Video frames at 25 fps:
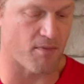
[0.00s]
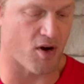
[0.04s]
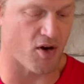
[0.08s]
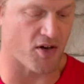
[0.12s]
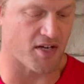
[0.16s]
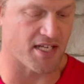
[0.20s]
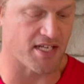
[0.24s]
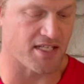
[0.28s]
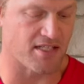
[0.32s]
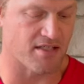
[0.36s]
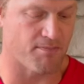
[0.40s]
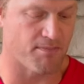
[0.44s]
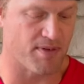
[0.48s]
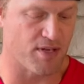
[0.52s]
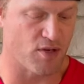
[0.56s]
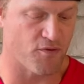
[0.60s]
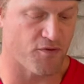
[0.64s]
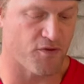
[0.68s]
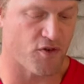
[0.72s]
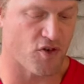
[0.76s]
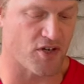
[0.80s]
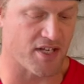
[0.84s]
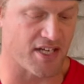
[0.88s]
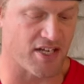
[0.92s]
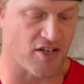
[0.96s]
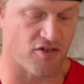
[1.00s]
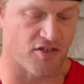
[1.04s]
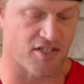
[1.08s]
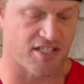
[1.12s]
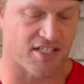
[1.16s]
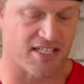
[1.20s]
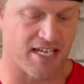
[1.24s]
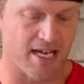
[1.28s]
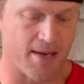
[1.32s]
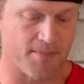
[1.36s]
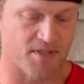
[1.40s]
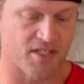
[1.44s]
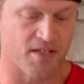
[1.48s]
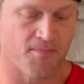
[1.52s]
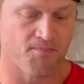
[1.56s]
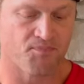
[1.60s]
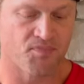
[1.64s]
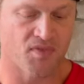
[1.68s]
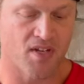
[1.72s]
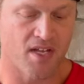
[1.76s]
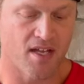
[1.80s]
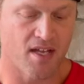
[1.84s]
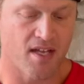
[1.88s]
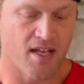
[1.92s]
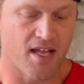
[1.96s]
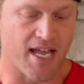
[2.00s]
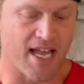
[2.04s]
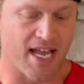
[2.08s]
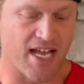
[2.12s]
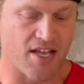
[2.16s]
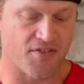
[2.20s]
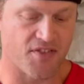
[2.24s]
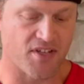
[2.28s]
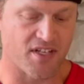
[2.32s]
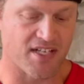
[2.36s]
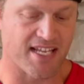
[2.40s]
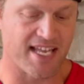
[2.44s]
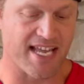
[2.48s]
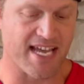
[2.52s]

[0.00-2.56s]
Marquise Buford intercepts Ethan